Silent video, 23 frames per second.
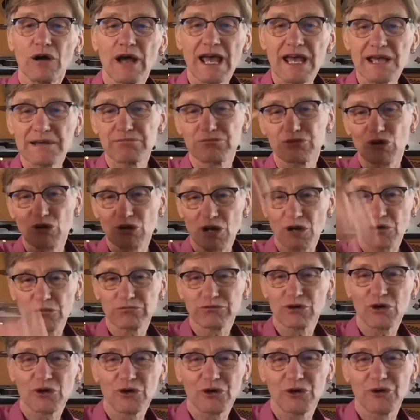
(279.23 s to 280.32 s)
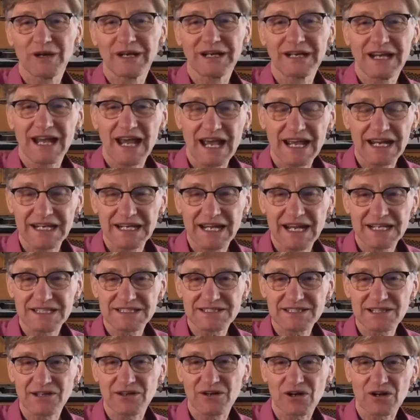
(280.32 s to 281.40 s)
hey, Bruno and
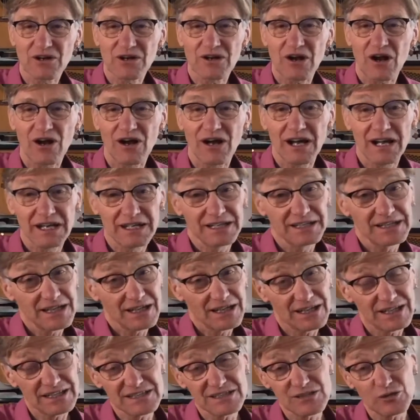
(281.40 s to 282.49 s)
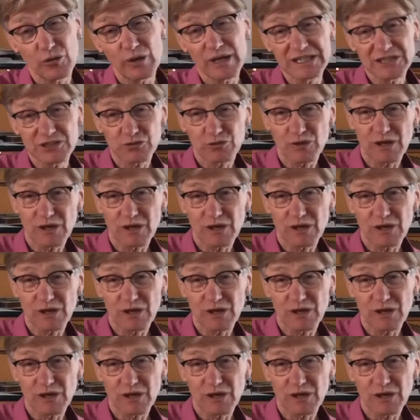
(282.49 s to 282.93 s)
Nancy are on Twitch.